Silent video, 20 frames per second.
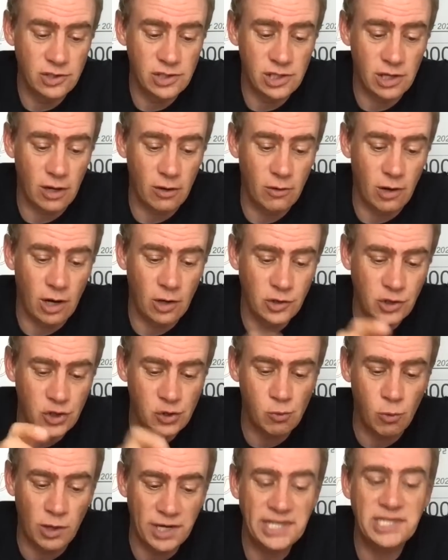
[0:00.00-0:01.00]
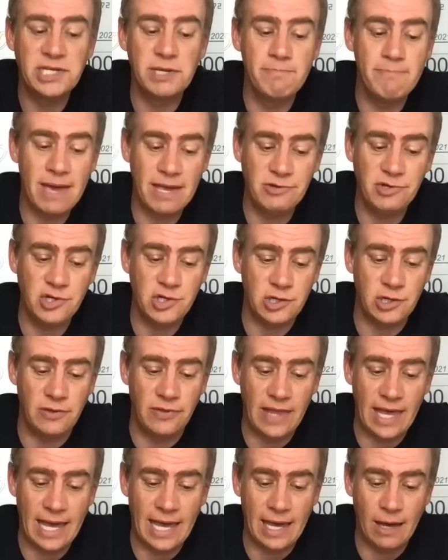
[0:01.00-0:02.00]
So I just wanted to
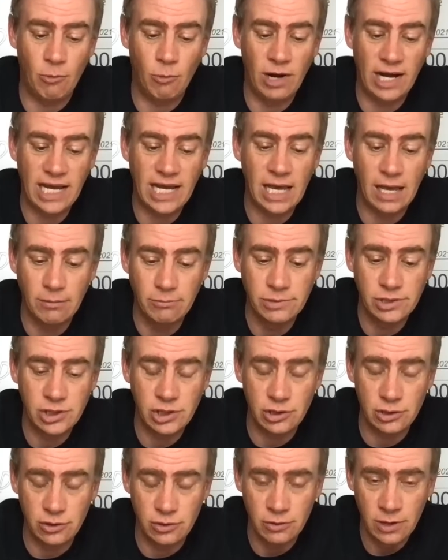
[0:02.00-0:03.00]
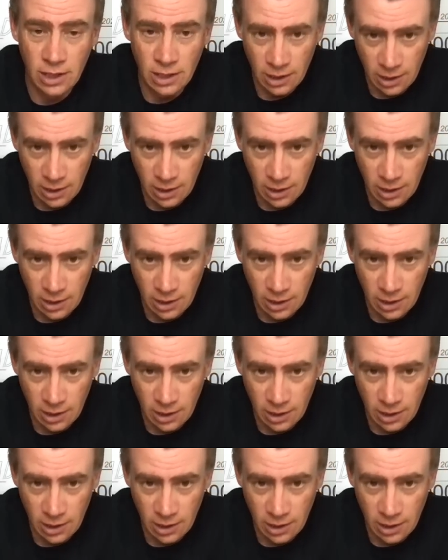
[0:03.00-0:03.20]
mention that when it comes to